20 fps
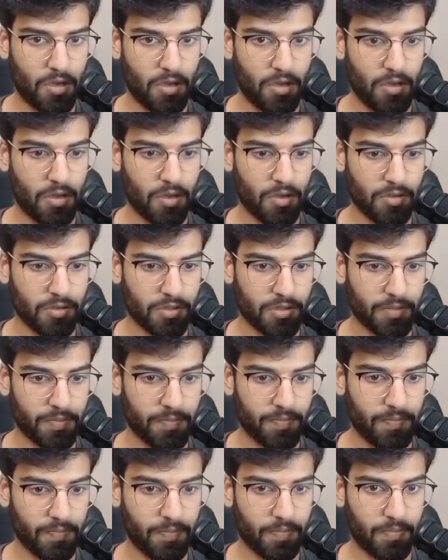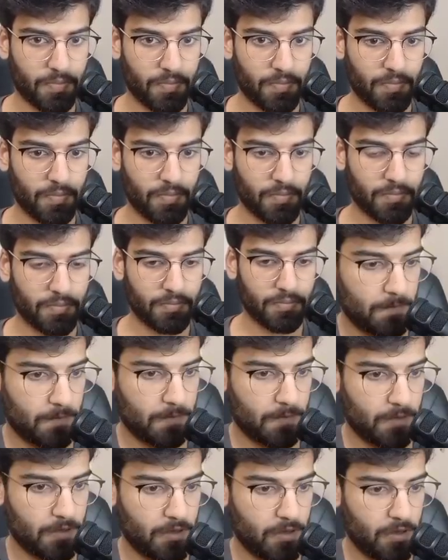Awesome.
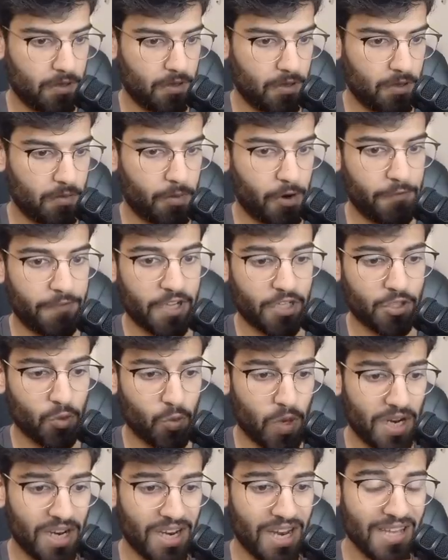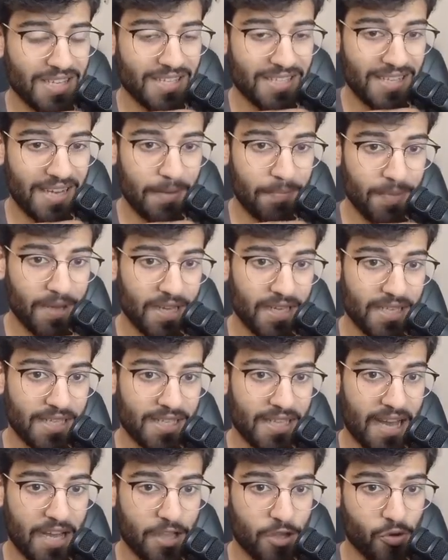Perfect. So one last step is
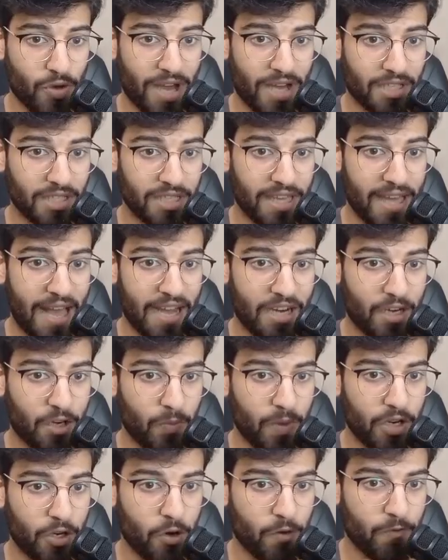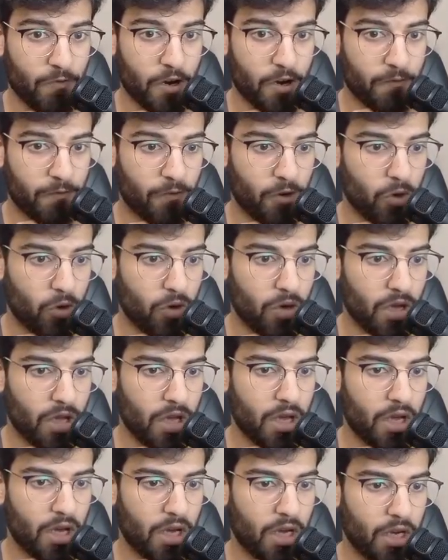that you actually activate your workflow.
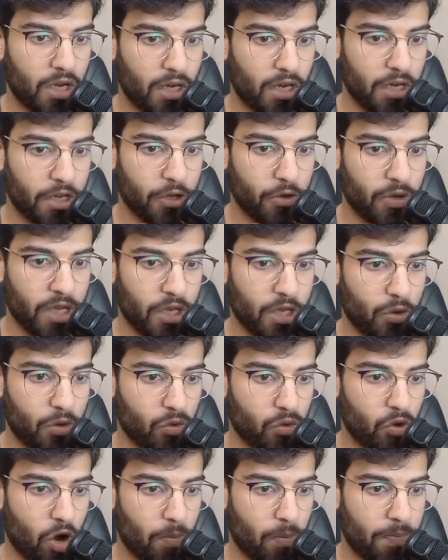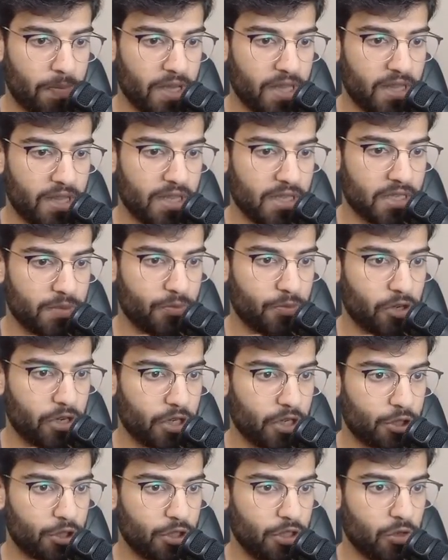You need to copy this
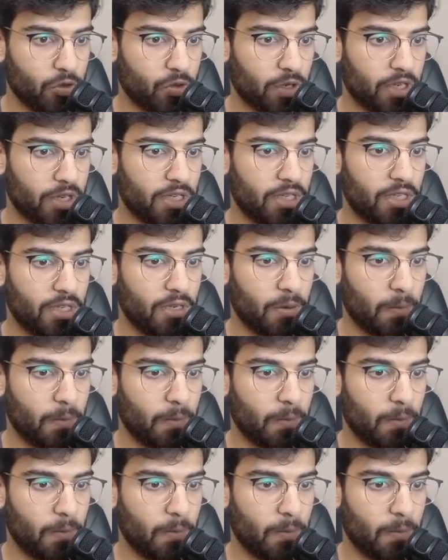production URL.